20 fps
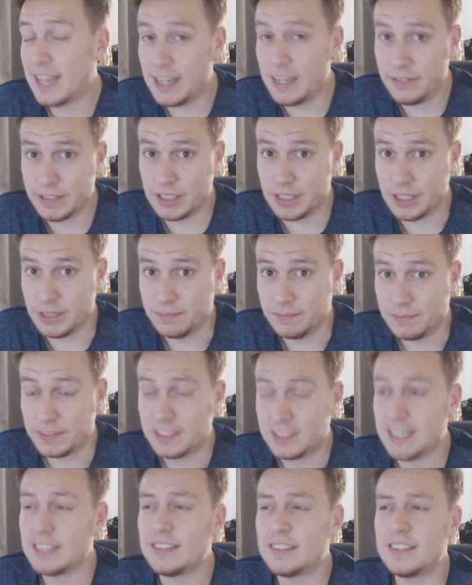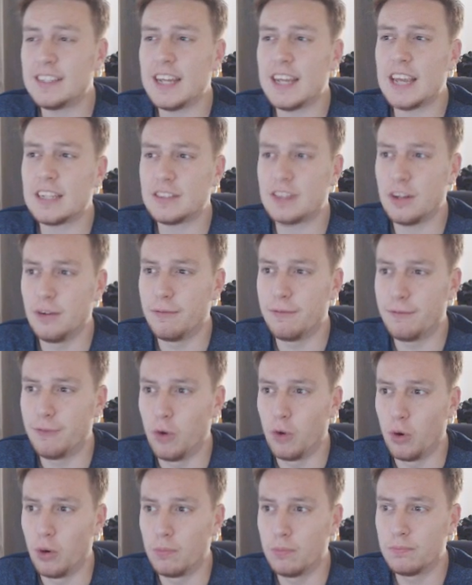Davison says he's in excellent
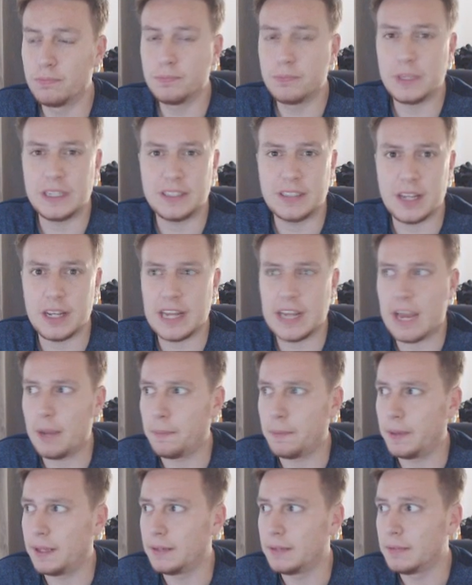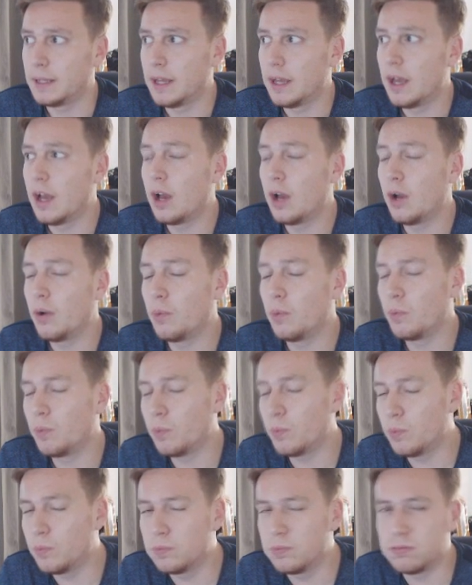form, but he's unhappy.
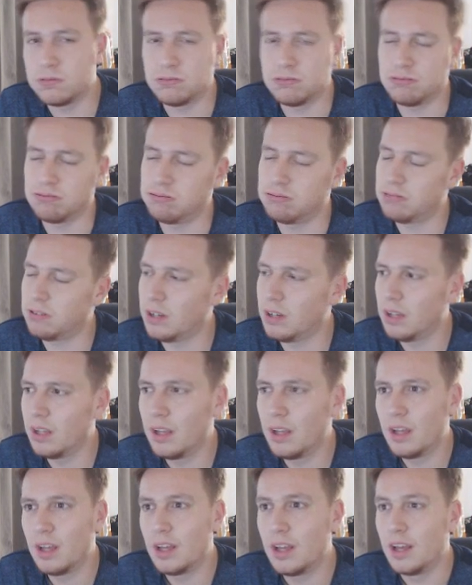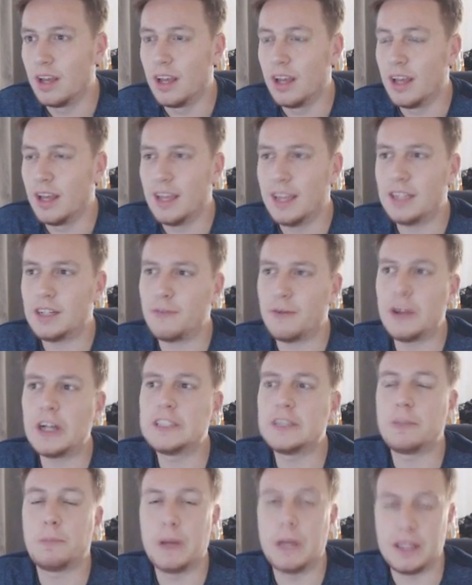Ooh. He
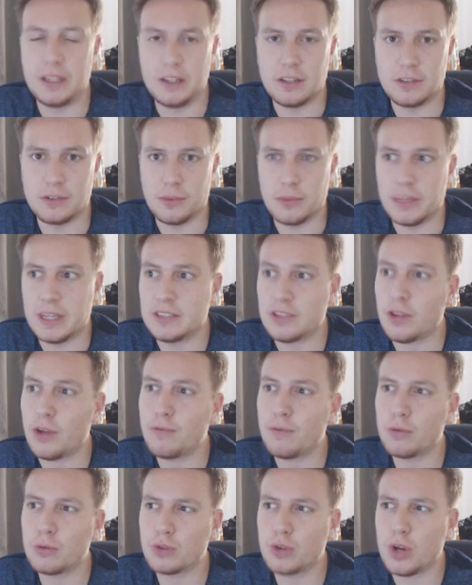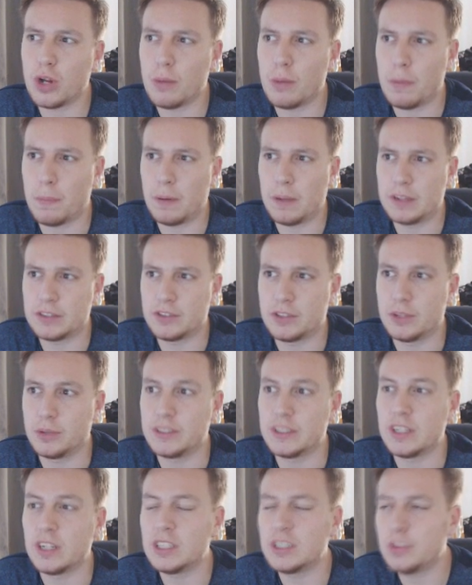divides opinions for me. His overall's gone up by +2.
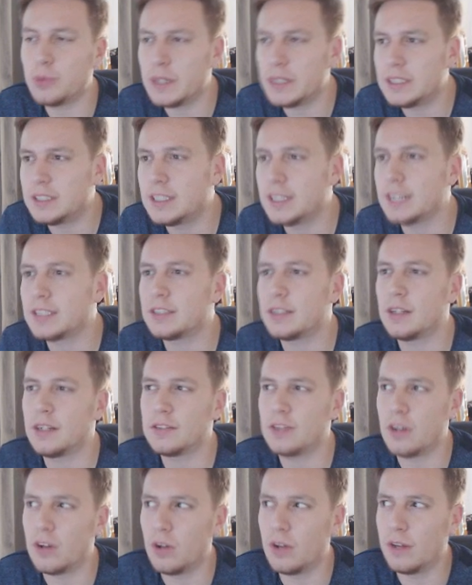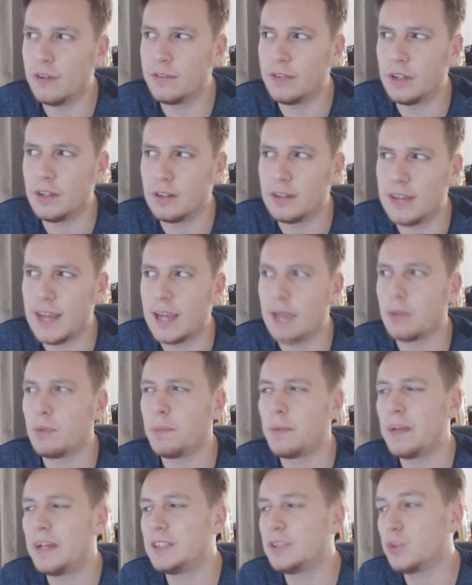He's only 26, so there's a lot left in the tank.
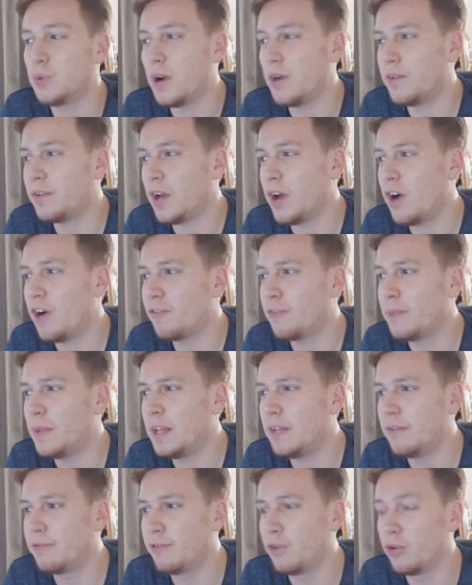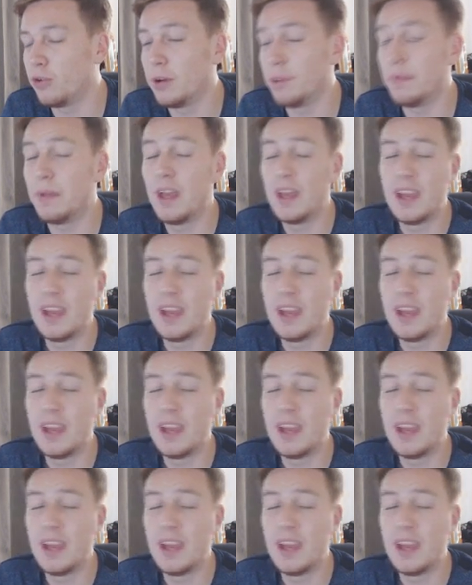We paid 12.5 million for